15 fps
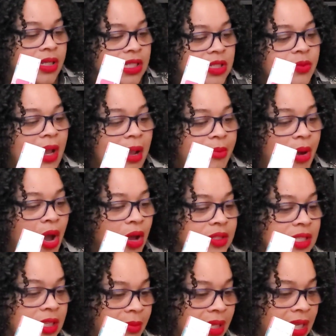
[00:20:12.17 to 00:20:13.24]
That's why I paused
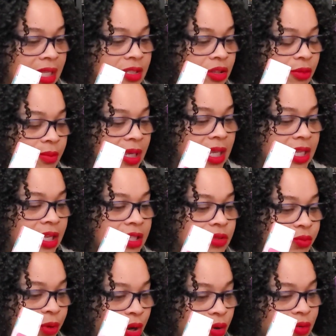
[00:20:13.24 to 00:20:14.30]
in the mid. So the mid is
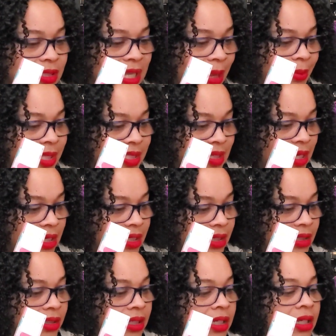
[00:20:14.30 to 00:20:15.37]
Rose
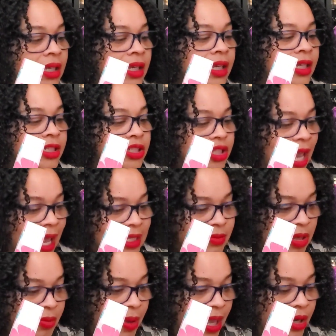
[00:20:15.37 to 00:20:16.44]
Damascena,
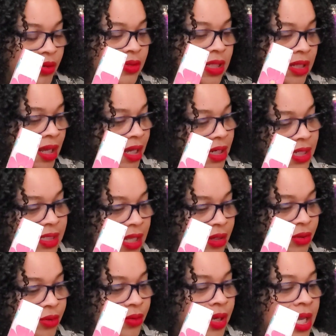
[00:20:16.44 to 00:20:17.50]
jasmine petals, and
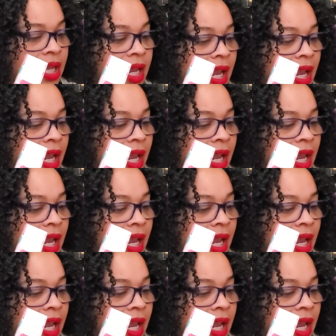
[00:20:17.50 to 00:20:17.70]
honeysuckle.